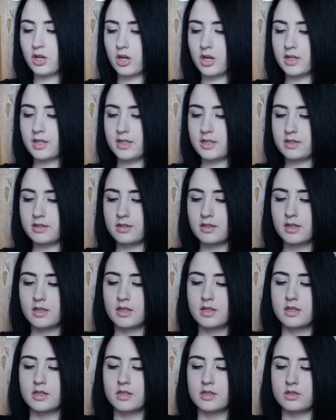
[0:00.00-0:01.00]
the garland
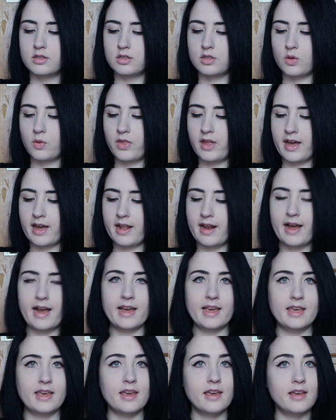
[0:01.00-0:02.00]
so that
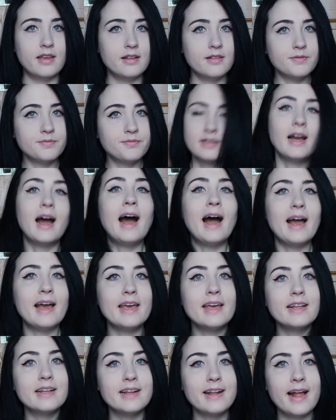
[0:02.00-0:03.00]
I can
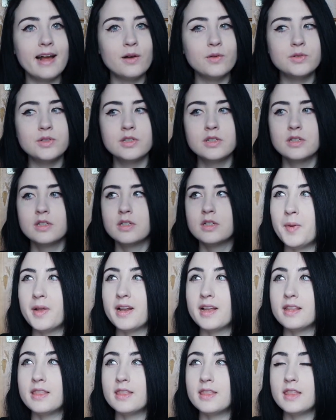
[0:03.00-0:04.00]
tie in and out,
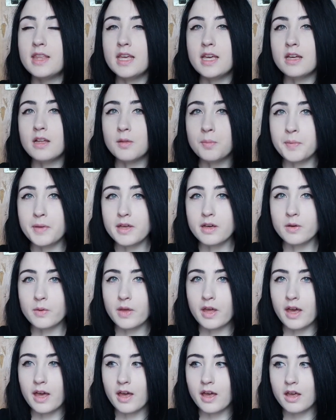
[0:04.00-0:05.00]
but I think I'll be
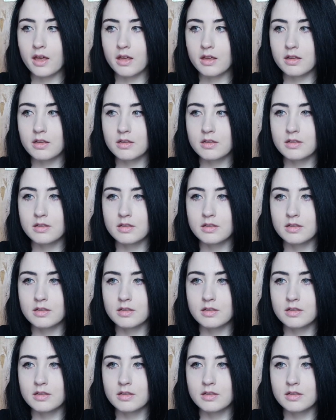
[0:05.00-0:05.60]
okay.